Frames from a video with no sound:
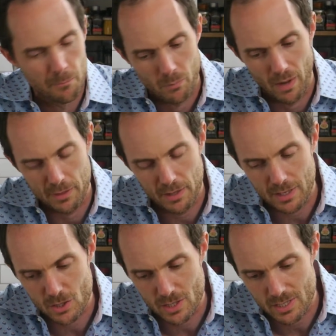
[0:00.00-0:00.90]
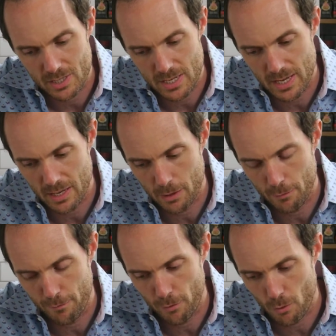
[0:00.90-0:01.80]
I think it's just seeing the
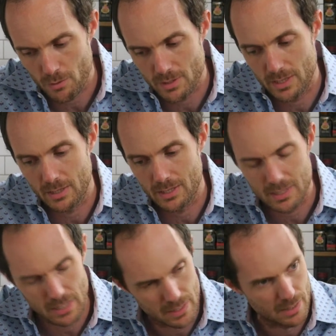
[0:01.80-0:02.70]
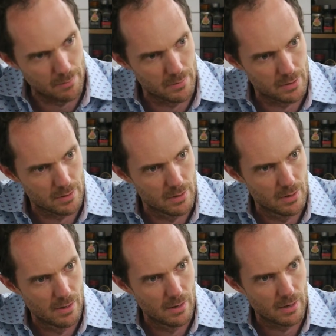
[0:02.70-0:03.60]
flaws in the systems.
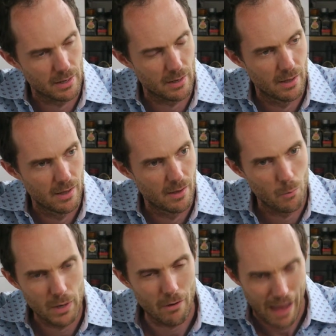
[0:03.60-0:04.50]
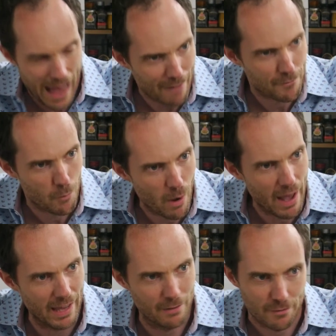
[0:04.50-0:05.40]
Like, we don't have a
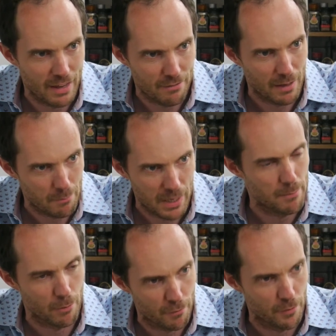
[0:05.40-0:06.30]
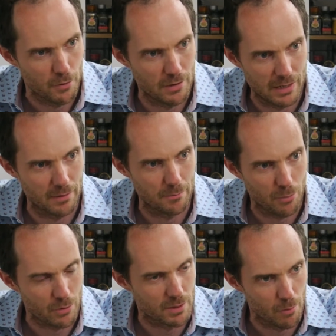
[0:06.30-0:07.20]
way of giving people food in a
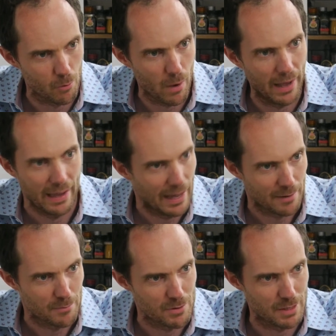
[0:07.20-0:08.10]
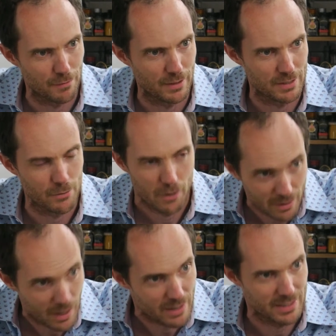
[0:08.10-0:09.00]
portable way at a music festival that
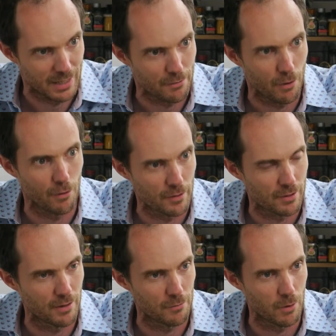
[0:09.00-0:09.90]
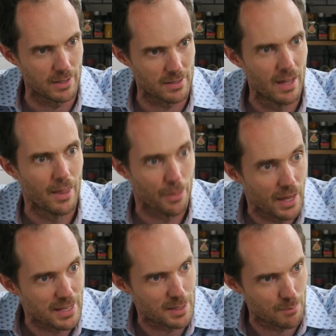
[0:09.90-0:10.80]
doesn't involve a ton of waste.
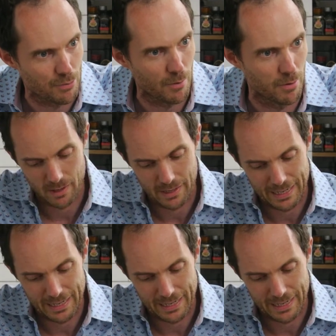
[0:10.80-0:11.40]
There's the problem.